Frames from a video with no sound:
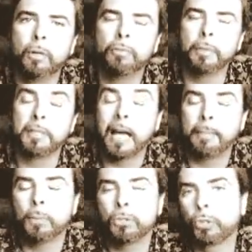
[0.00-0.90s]
the
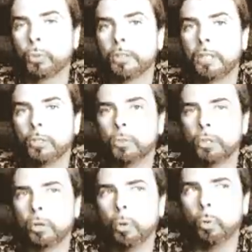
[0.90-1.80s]
time I was 13 years
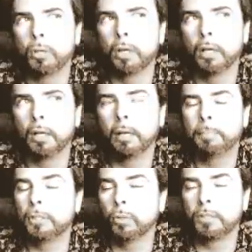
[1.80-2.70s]
old up
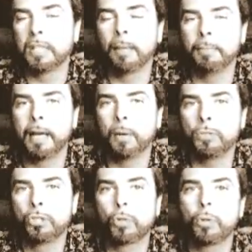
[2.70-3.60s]
until the time that I
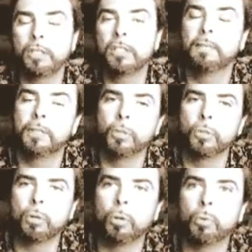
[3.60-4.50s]
was 37
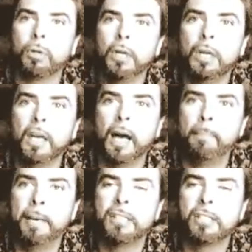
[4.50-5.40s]
years old. I
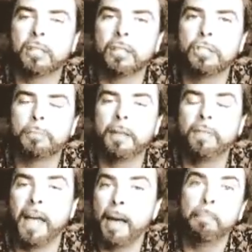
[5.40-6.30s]
basically spent
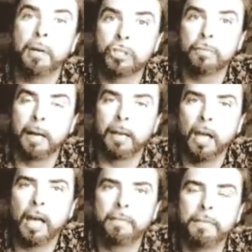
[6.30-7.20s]
that much of my
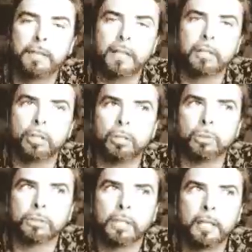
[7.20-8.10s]
life in the
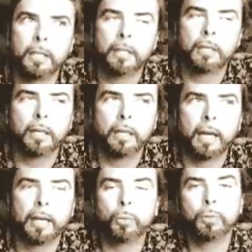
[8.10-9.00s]
occult.
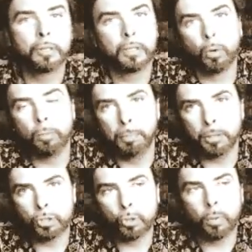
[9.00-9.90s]
I owned an occult
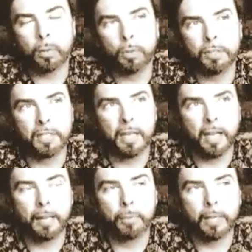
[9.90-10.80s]
bookstore at one
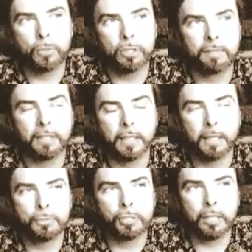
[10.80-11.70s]
time when I was living in
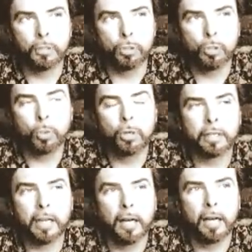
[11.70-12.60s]
upstate New York.
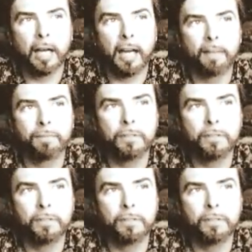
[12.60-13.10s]
I've